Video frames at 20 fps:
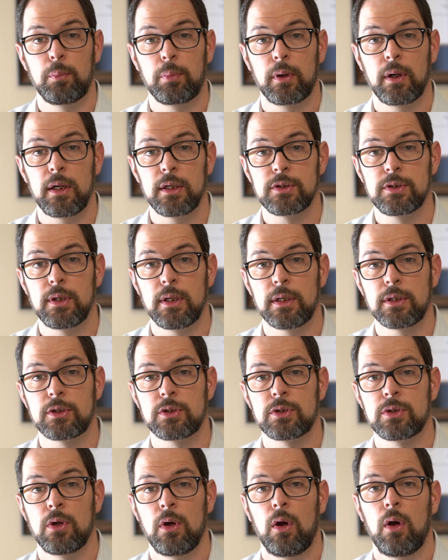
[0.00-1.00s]

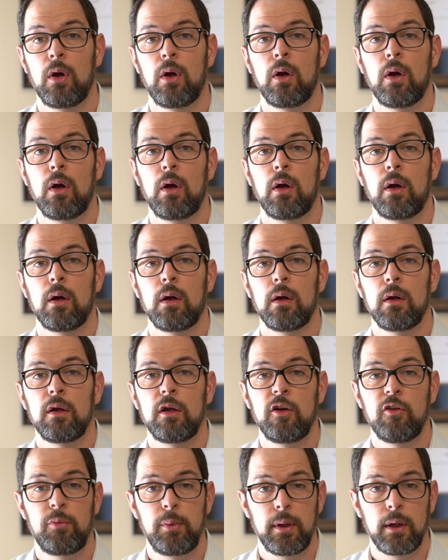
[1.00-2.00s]
process,
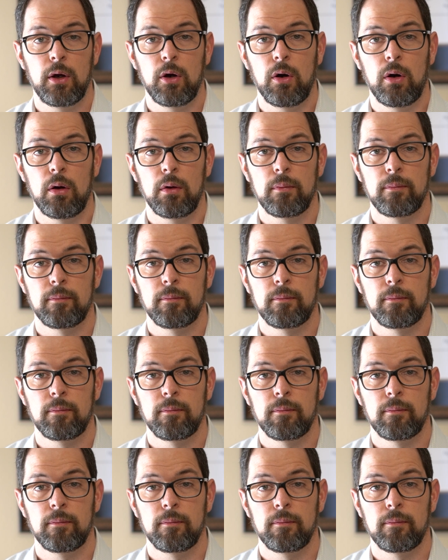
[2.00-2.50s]
give me a call.